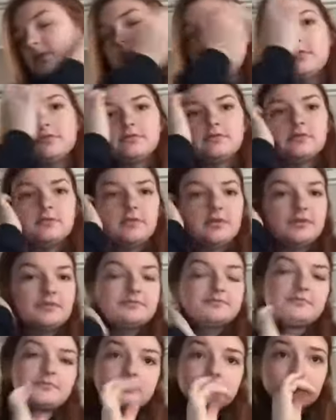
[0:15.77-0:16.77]
been filming.
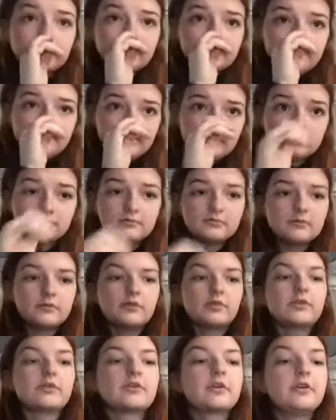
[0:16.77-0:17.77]

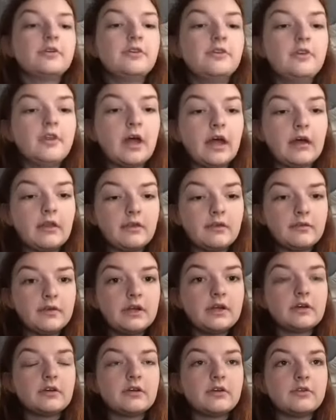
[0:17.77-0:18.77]
Just because that other
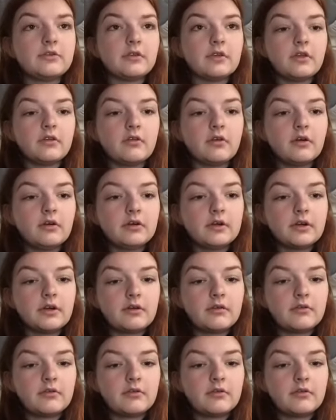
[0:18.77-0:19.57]
video is really long now.